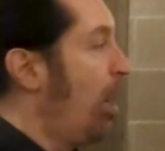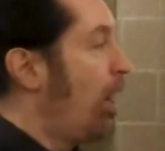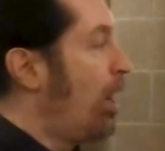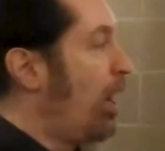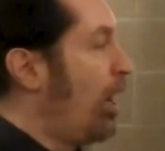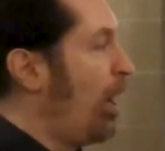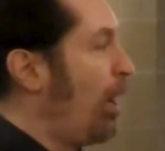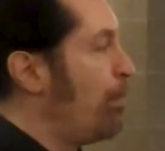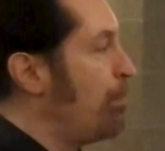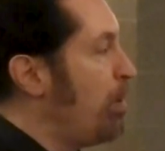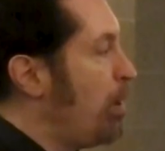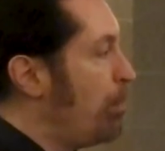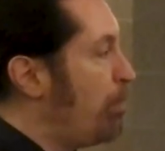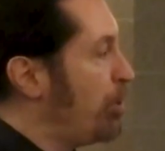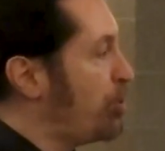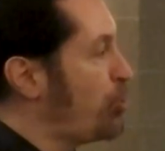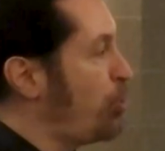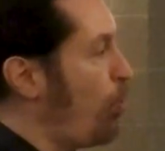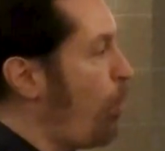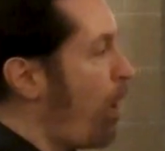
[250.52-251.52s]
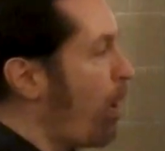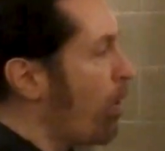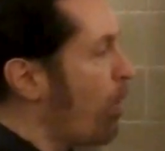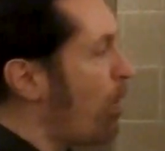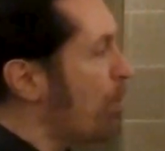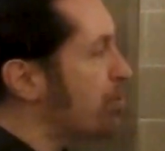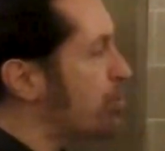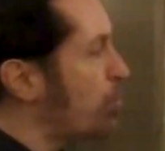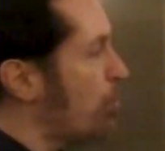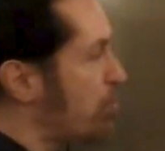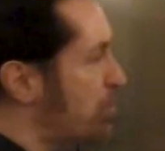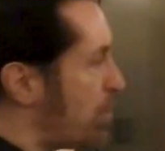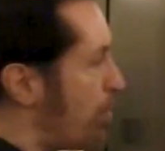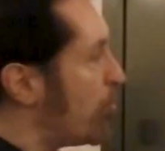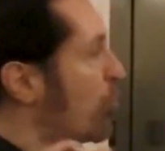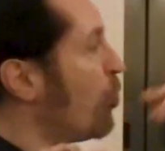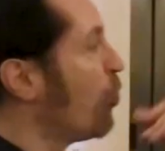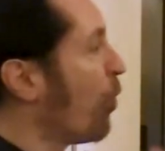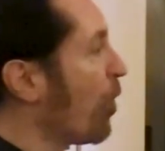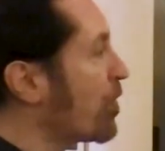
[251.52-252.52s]
um, but you are also
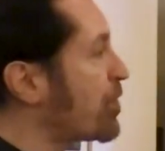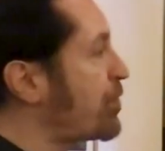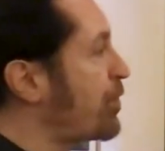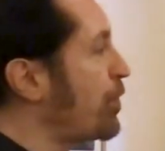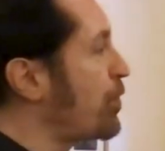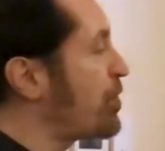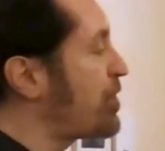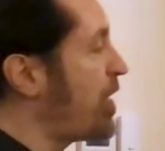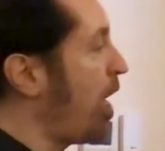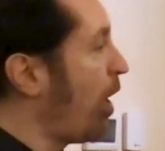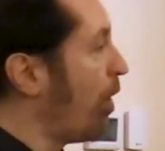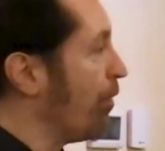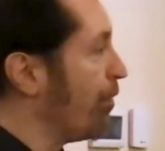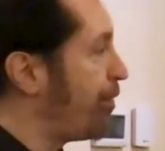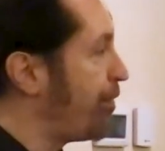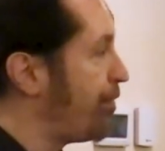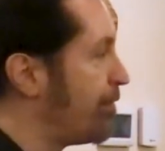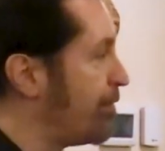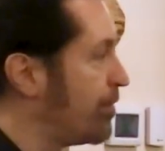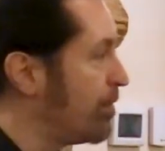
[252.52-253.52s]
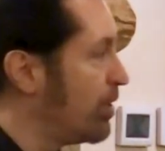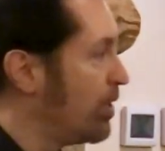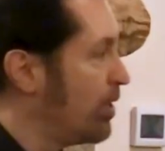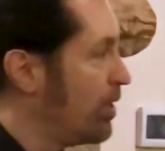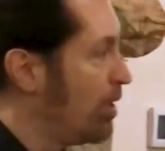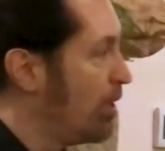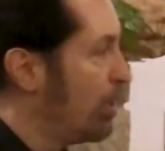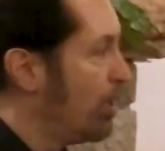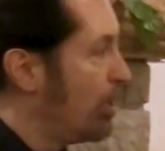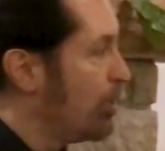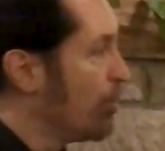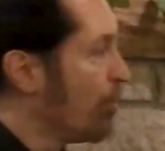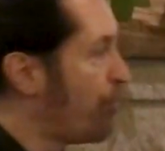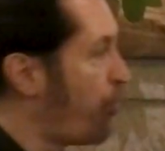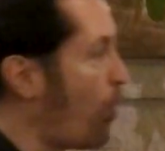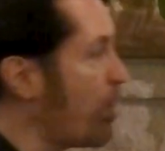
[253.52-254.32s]
someone who works for yourself. You're a